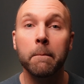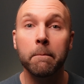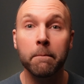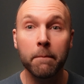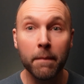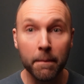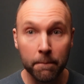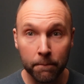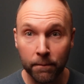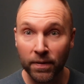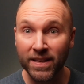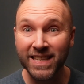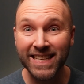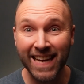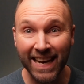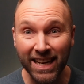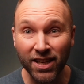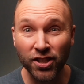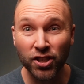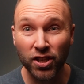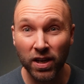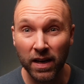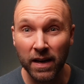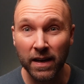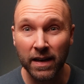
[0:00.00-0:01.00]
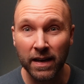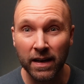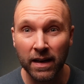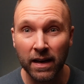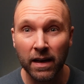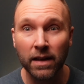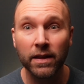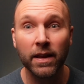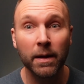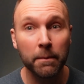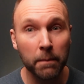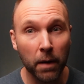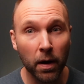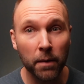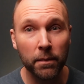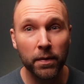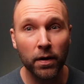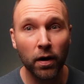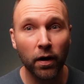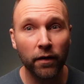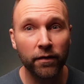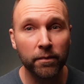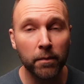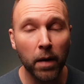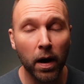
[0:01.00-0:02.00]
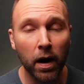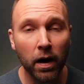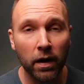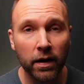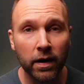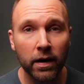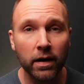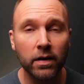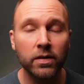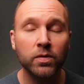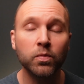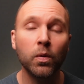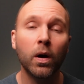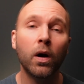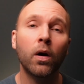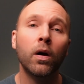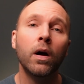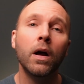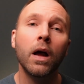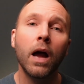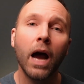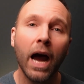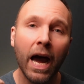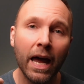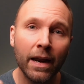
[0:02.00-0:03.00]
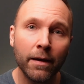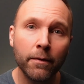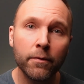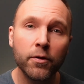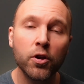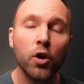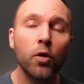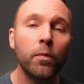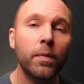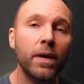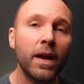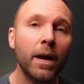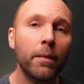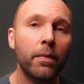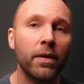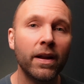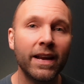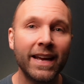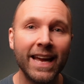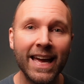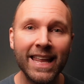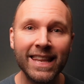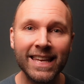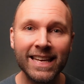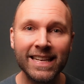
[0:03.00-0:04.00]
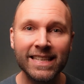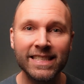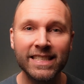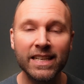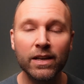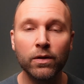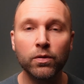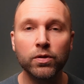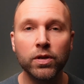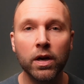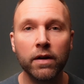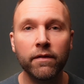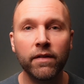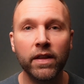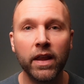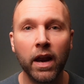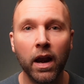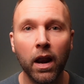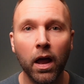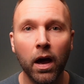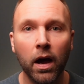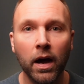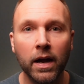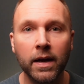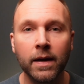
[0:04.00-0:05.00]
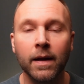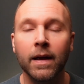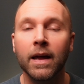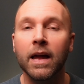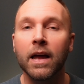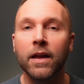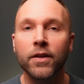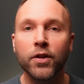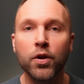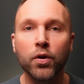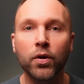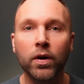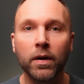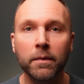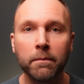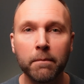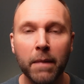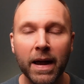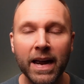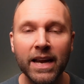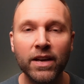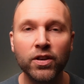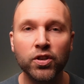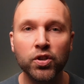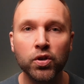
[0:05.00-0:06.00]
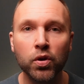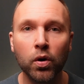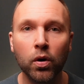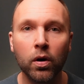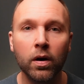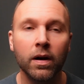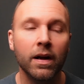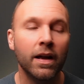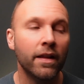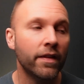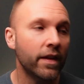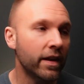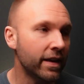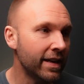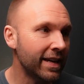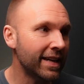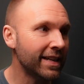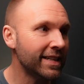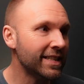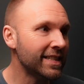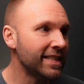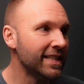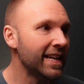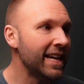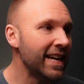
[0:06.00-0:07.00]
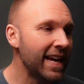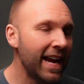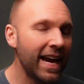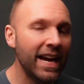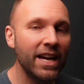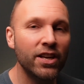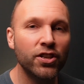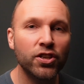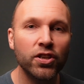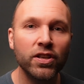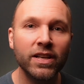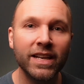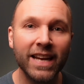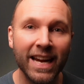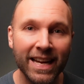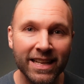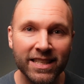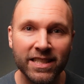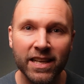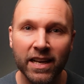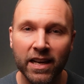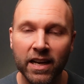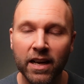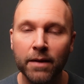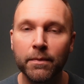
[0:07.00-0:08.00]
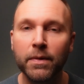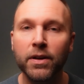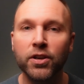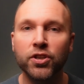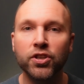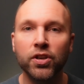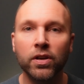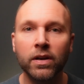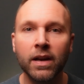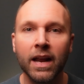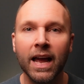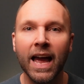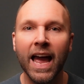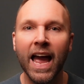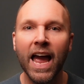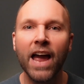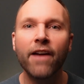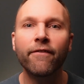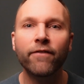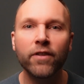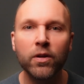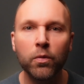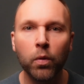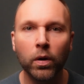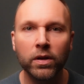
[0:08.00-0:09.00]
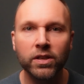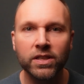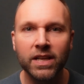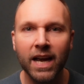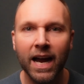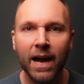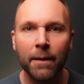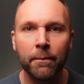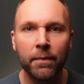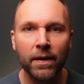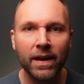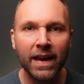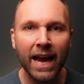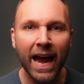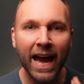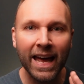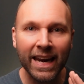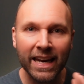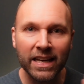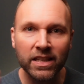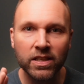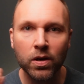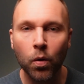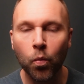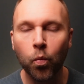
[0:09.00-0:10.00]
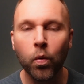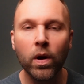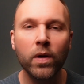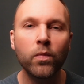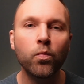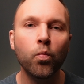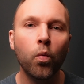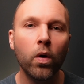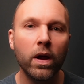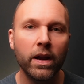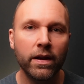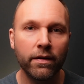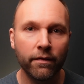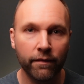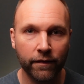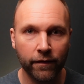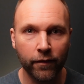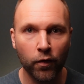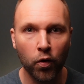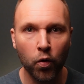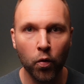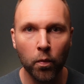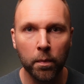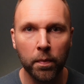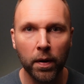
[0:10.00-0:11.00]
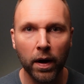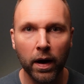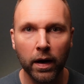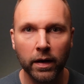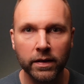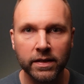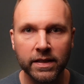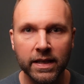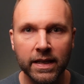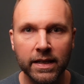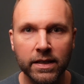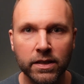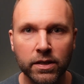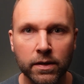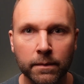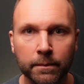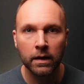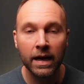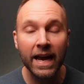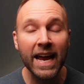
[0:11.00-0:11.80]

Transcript: Potentially, they might be off market as well, and you'll be able to get these deals over the line. You can make sure that the estate agent gets their commission, everyone's happy, and it's a win-win for all parties.